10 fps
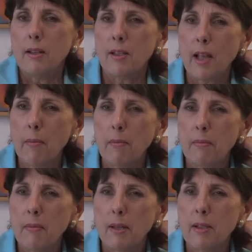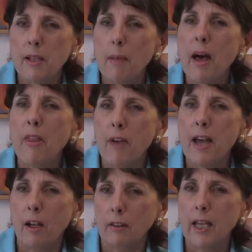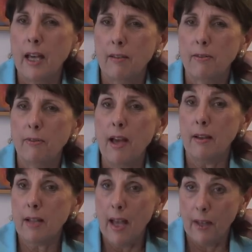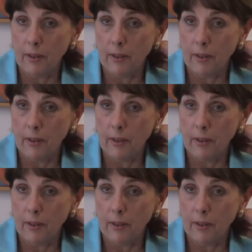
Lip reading: some other adult had found out